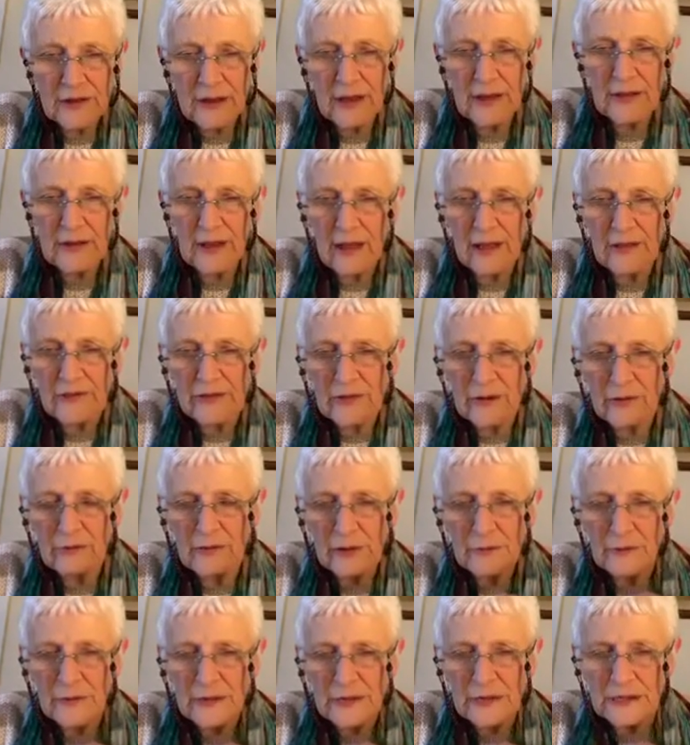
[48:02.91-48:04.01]
ask, all right,
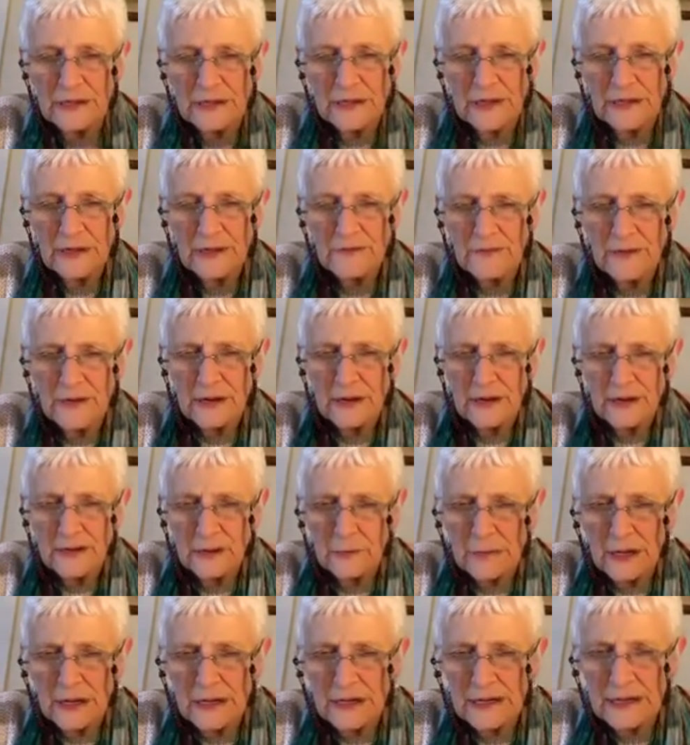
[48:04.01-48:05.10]
but it's significant at the
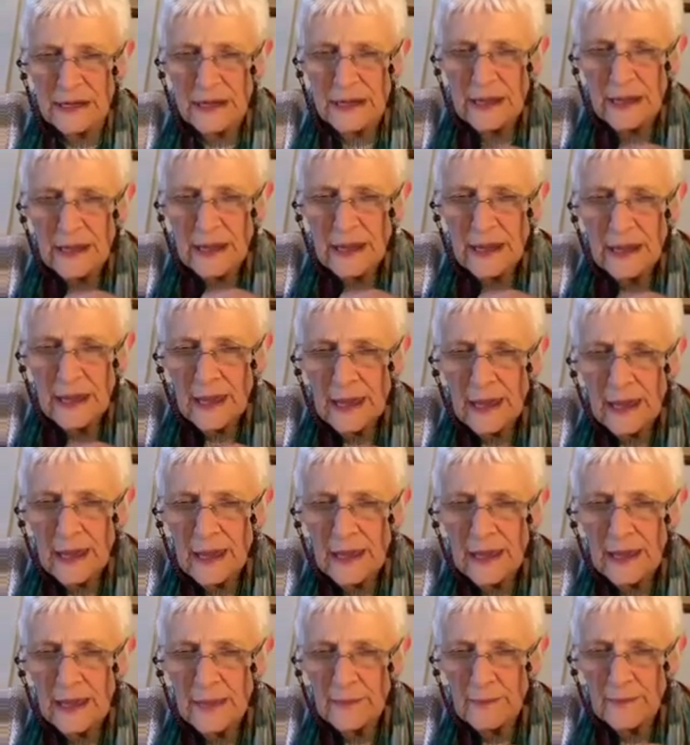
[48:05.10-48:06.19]
minute.
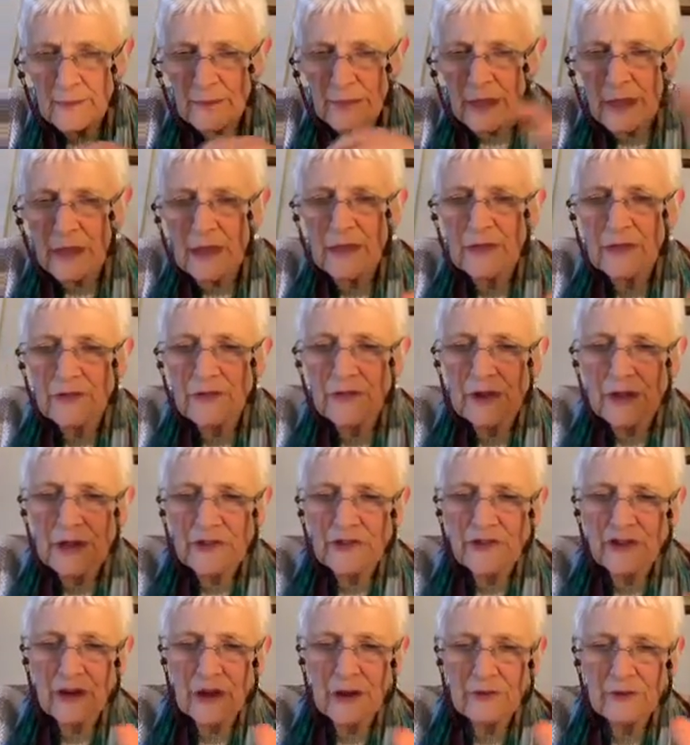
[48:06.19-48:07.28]
3
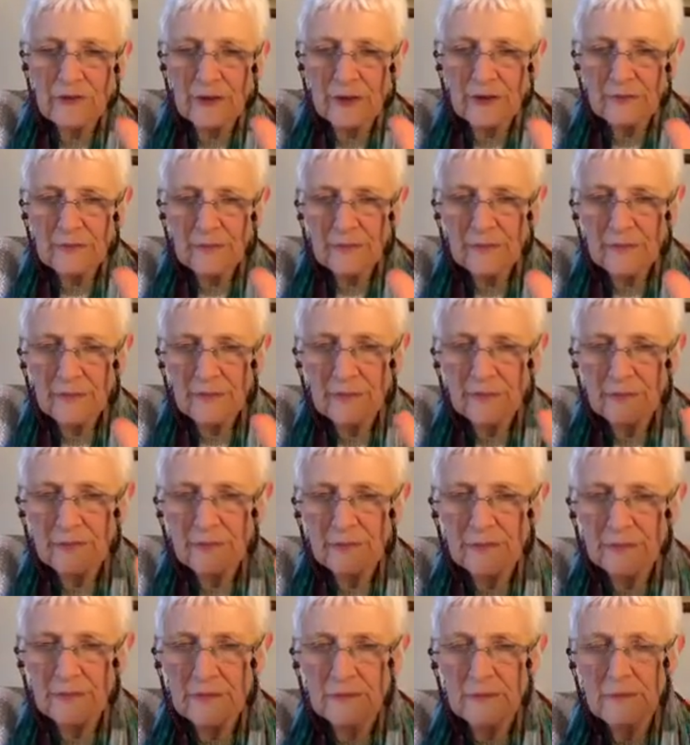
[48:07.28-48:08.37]
children,
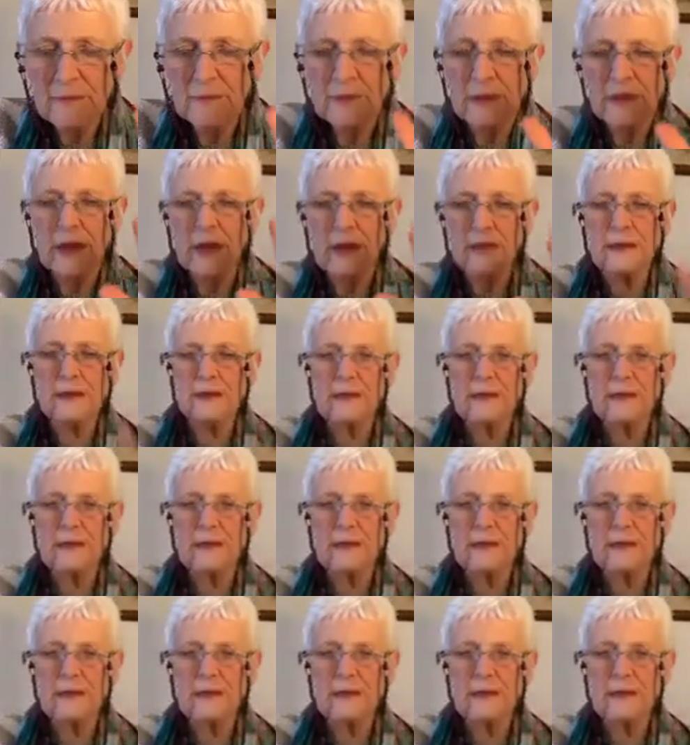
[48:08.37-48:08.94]
Bianca.